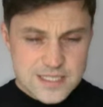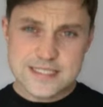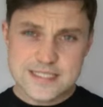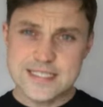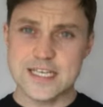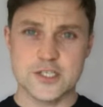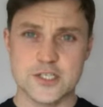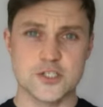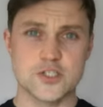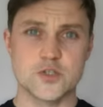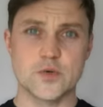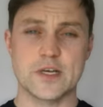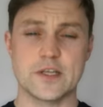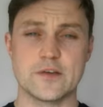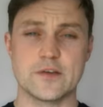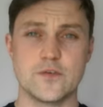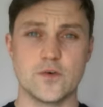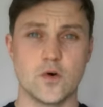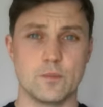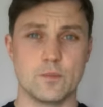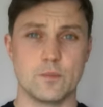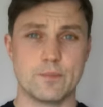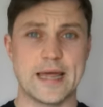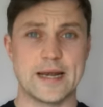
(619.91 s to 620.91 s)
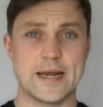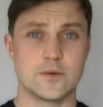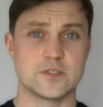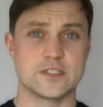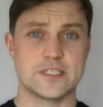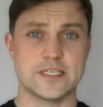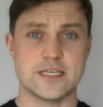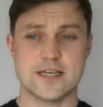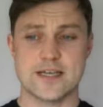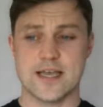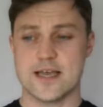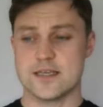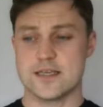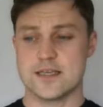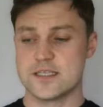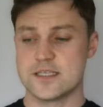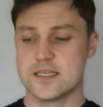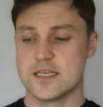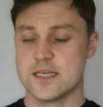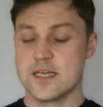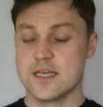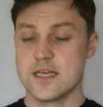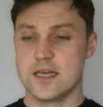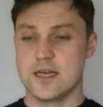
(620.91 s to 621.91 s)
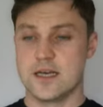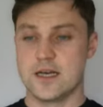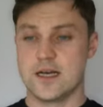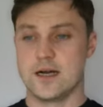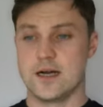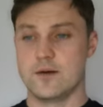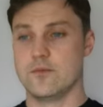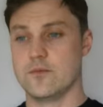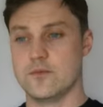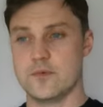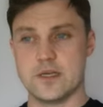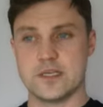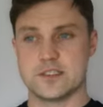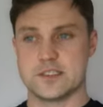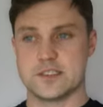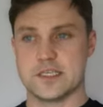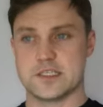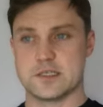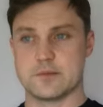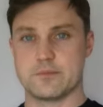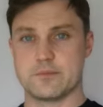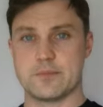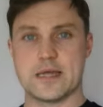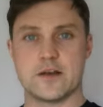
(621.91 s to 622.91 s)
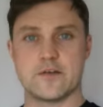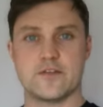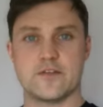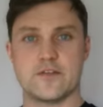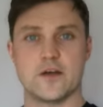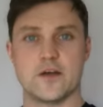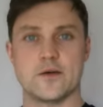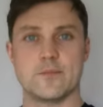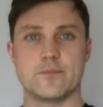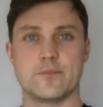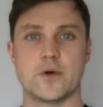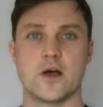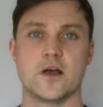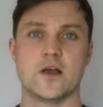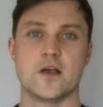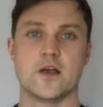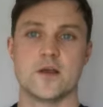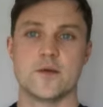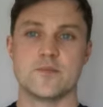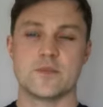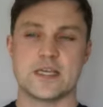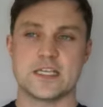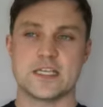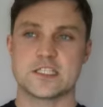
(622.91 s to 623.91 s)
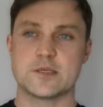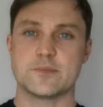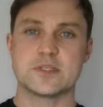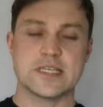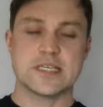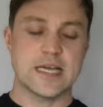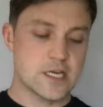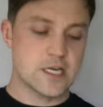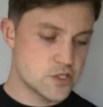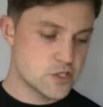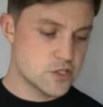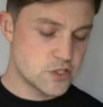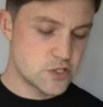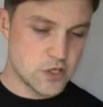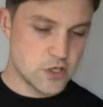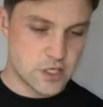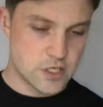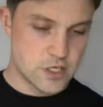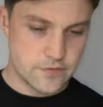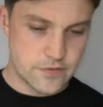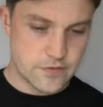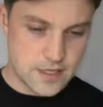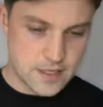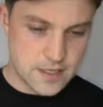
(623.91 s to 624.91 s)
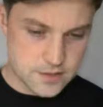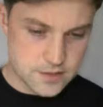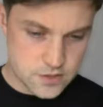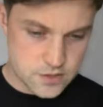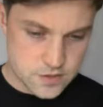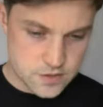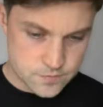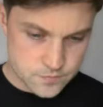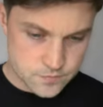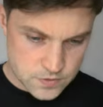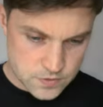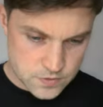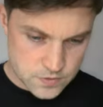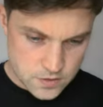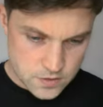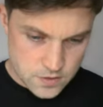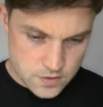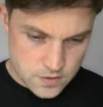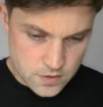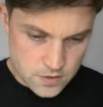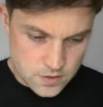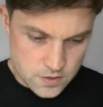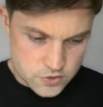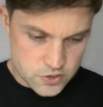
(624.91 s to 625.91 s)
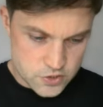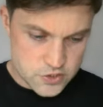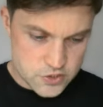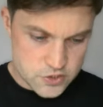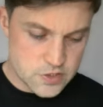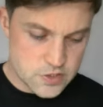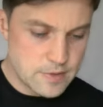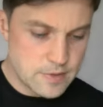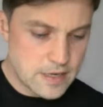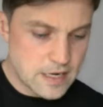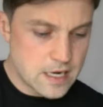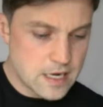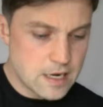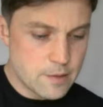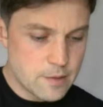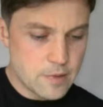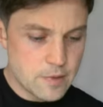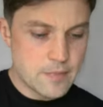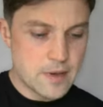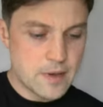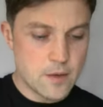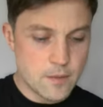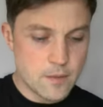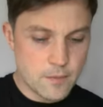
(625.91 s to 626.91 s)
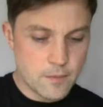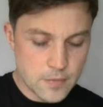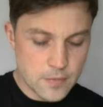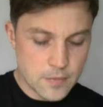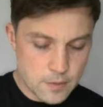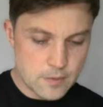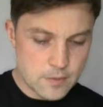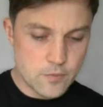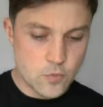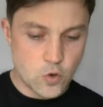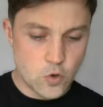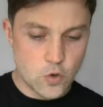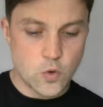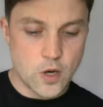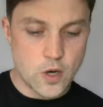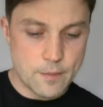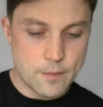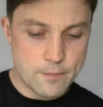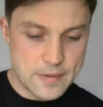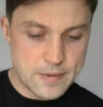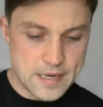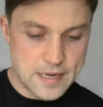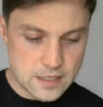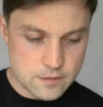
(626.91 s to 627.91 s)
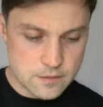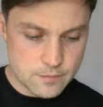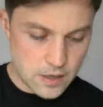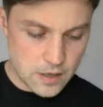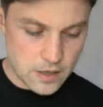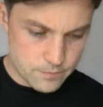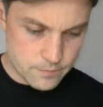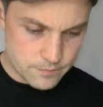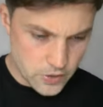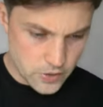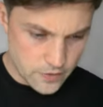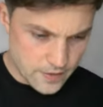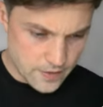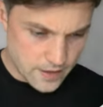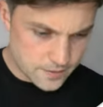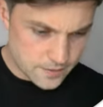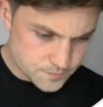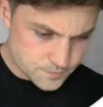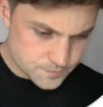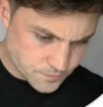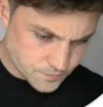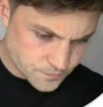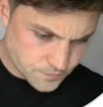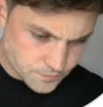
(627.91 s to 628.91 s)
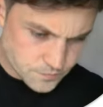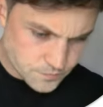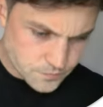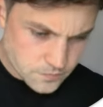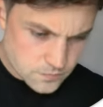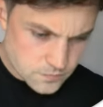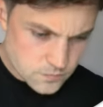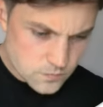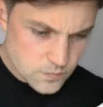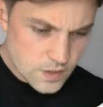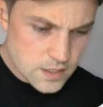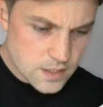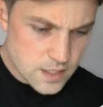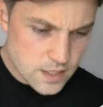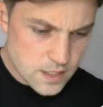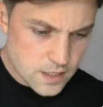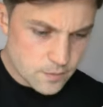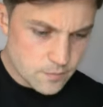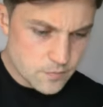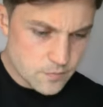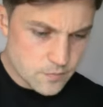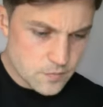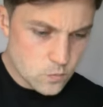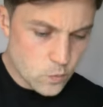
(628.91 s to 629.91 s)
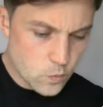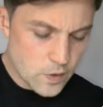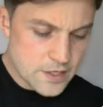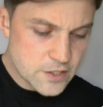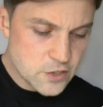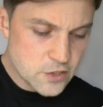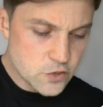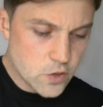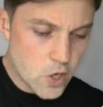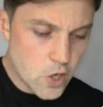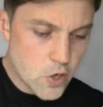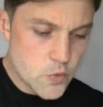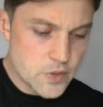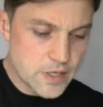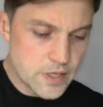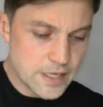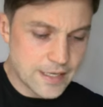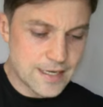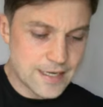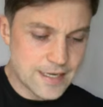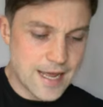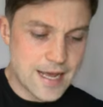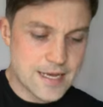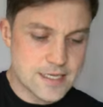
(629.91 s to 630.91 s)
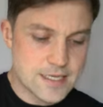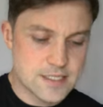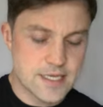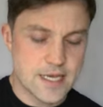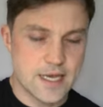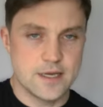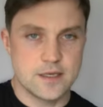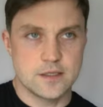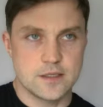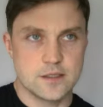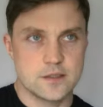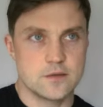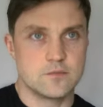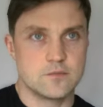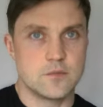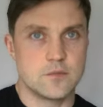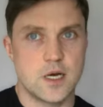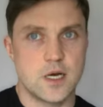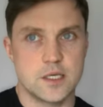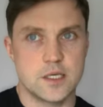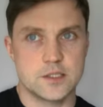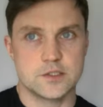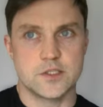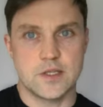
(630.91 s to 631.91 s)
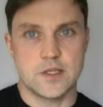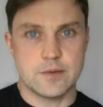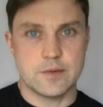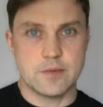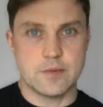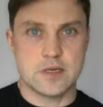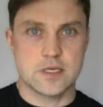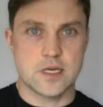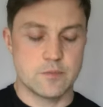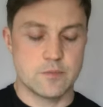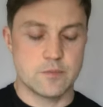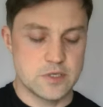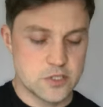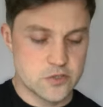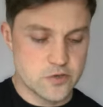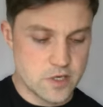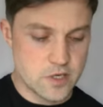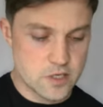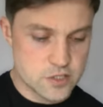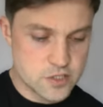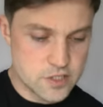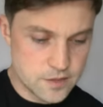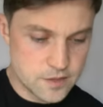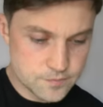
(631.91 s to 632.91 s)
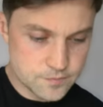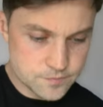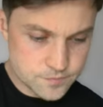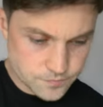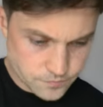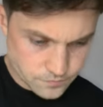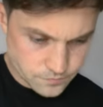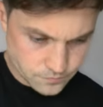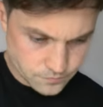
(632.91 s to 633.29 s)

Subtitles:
Section 24 penalty, I guess, is a benefit, but it's the protection side of it. And just to explain a little bit more what I mean about by that. When you're owning an asset under the limited company structure,